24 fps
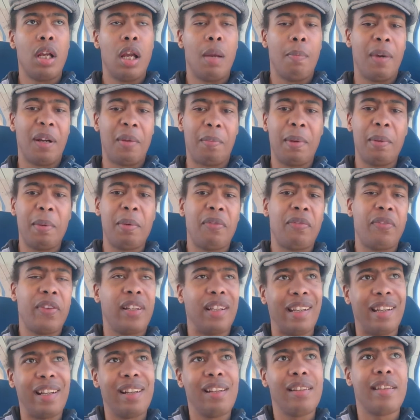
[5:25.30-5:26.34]
but people feel
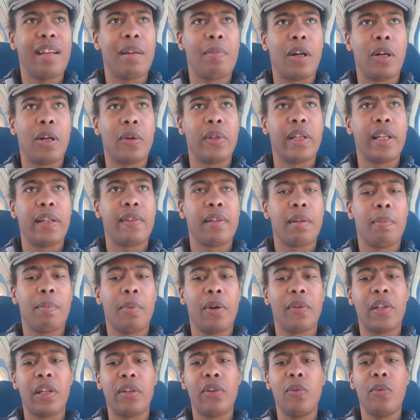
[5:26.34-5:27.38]
guilty about it,
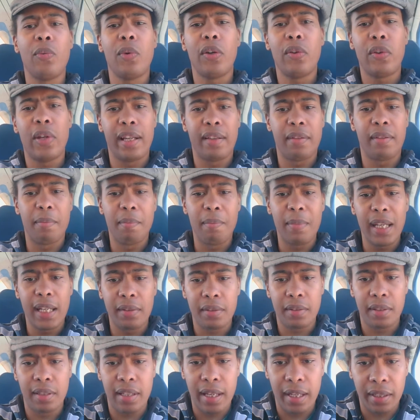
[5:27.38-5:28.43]
but they don't want to
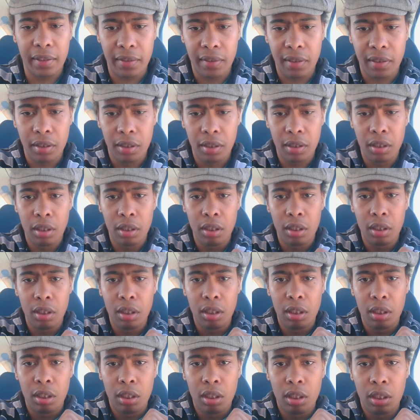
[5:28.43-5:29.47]
admit that
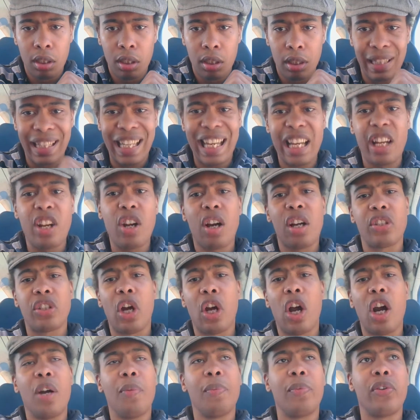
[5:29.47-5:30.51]
they caused
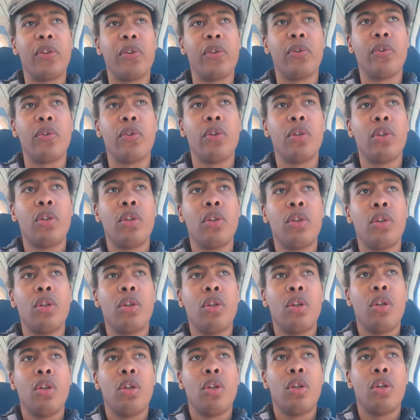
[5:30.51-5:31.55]
harm to you.
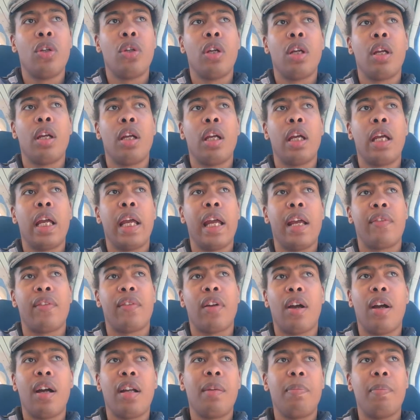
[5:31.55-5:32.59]
And
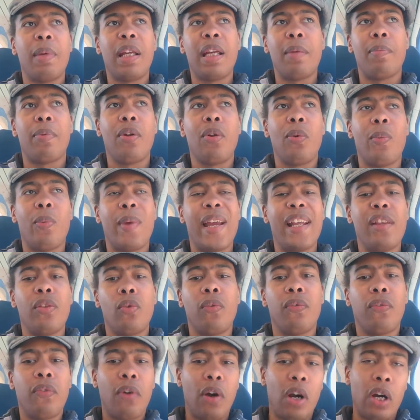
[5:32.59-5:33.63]
other people went too
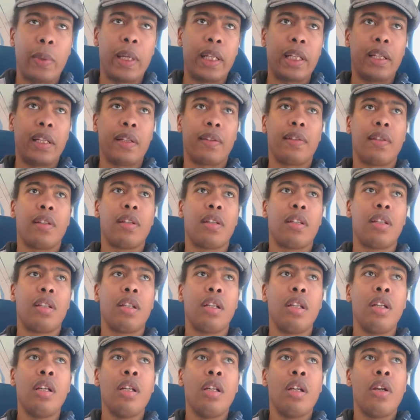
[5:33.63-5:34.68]
far with it.
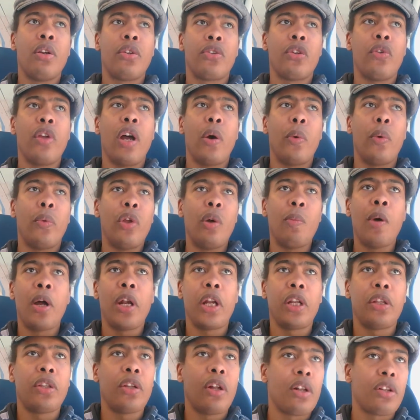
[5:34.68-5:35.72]
So now
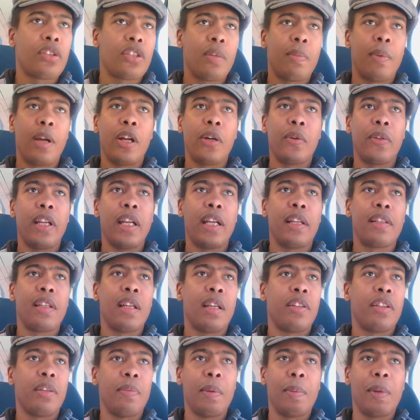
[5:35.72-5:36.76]
nobody talks about it,
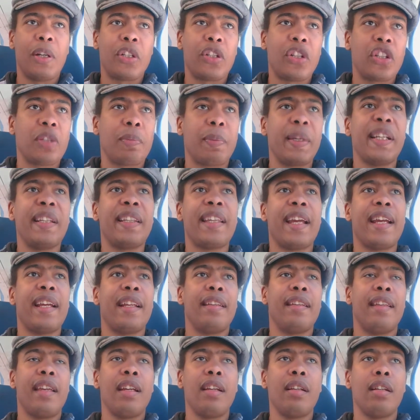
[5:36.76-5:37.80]
the people are just
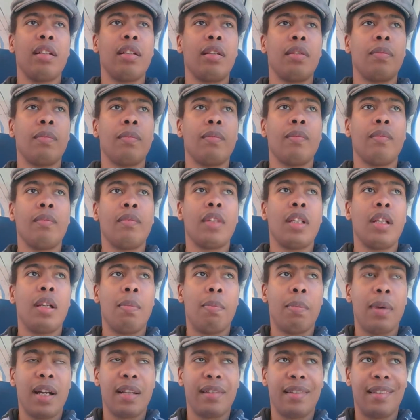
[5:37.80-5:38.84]
pretending,
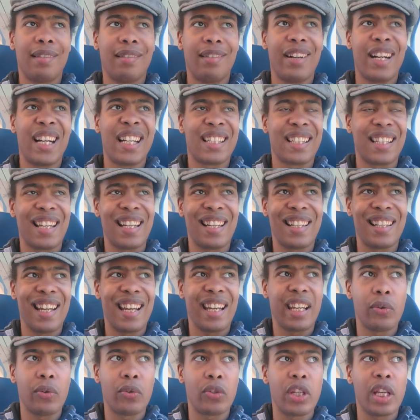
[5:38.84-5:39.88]
but there's an
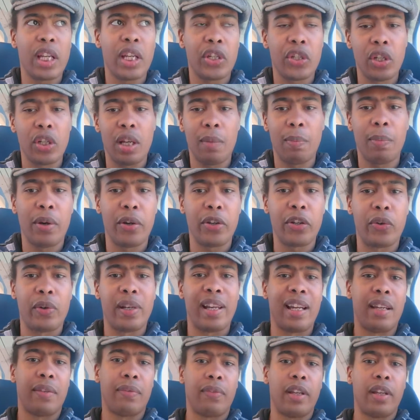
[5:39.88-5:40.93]
accusation upon your
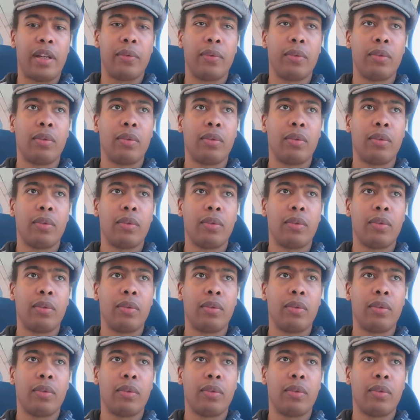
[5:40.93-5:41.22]
life now.